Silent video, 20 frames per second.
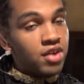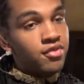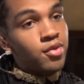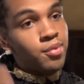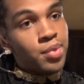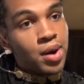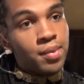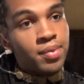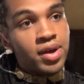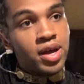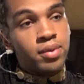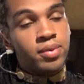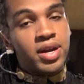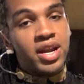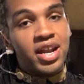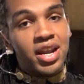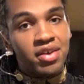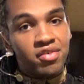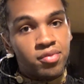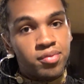I have a bump helmet
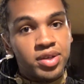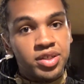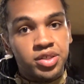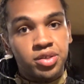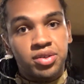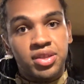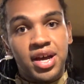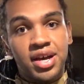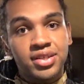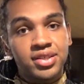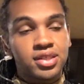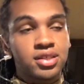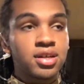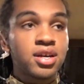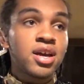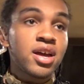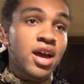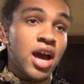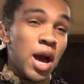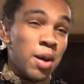and I have a Mitch 2000.
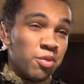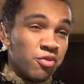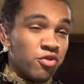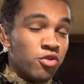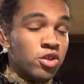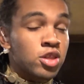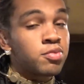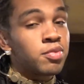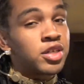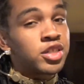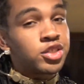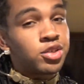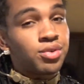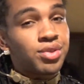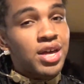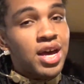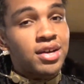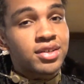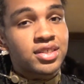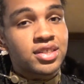I prefer the Mitch
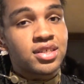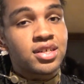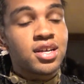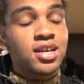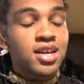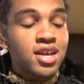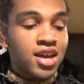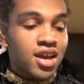2000.